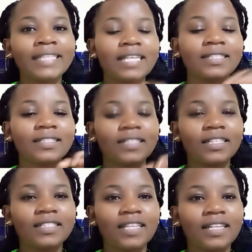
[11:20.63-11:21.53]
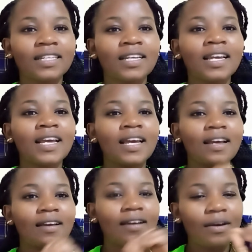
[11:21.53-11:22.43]
Just stick it
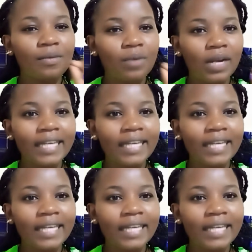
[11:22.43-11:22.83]
and